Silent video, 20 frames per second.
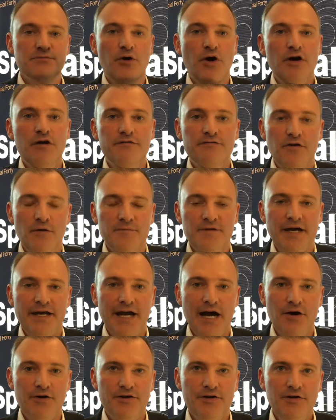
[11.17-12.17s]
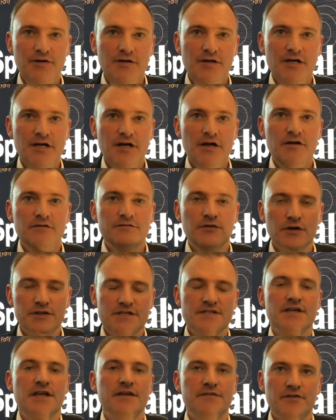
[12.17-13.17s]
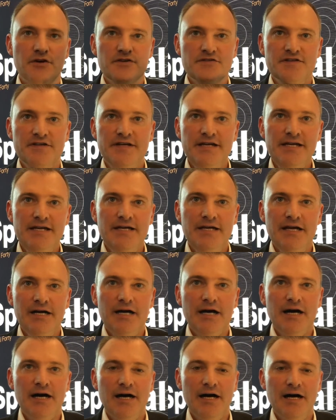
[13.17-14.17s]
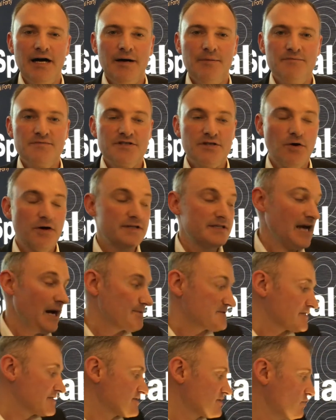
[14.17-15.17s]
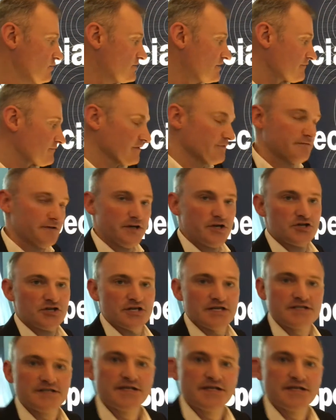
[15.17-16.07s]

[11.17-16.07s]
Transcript: model from Dynaudio, 40th anniversary. Um, so it comes in two different finishes.